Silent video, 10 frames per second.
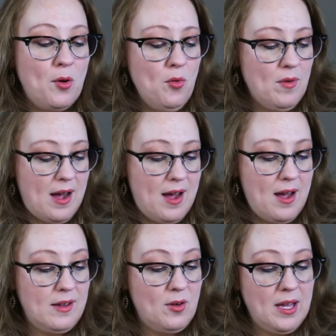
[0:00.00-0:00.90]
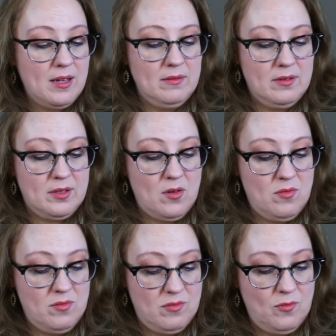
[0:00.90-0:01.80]
Oh, hi. Okay, so
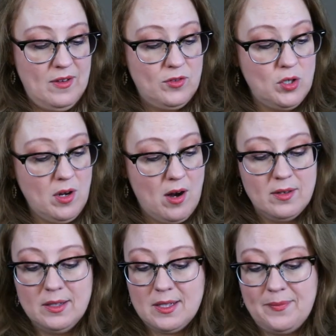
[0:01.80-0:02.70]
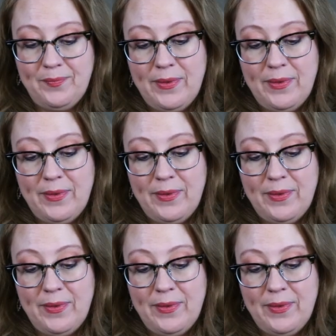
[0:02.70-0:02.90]
we have two cards.